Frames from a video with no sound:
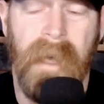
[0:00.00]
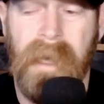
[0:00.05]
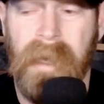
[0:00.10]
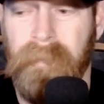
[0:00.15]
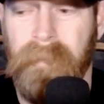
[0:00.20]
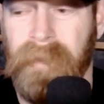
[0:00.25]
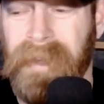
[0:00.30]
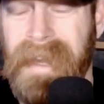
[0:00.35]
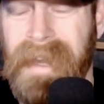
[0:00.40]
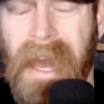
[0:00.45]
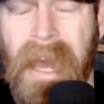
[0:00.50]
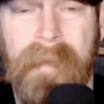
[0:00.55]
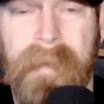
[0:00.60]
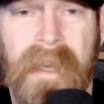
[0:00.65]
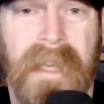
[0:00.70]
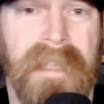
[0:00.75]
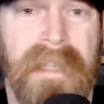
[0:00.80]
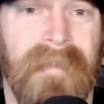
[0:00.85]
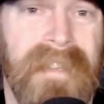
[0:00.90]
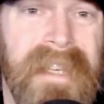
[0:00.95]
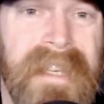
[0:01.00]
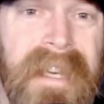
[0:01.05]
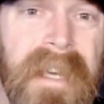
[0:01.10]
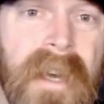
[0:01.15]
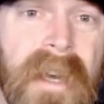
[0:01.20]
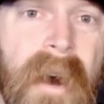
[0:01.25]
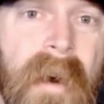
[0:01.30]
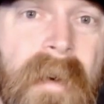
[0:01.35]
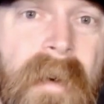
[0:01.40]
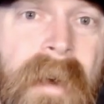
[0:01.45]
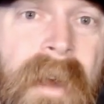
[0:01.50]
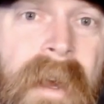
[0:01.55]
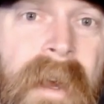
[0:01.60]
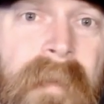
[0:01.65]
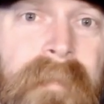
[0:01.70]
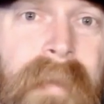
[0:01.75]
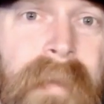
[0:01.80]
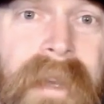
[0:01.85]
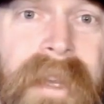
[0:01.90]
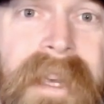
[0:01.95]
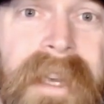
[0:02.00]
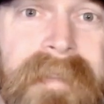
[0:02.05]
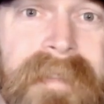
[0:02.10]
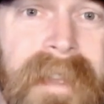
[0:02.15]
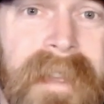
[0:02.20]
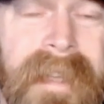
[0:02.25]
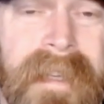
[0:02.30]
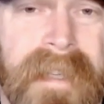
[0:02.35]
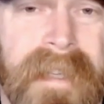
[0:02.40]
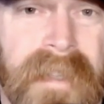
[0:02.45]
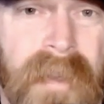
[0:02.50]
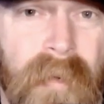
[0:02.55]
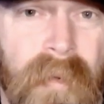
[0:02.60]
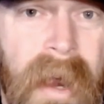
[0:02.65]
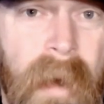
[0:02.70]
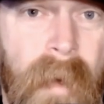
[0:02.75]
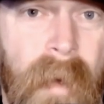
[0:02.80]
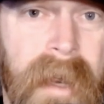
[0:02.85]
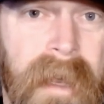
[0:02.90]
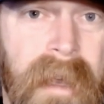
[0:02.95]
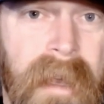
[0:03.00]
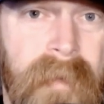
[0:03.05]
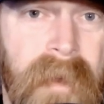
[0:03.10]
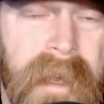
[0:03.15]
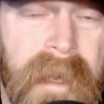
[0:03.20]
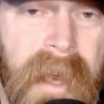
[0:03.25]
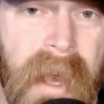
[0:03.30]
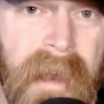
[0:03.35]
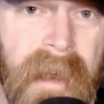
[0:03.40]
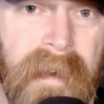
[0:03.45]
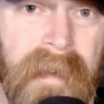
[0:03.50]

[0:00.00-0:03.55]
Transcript: But the guy because of his ego believes that this is the right way to communicate.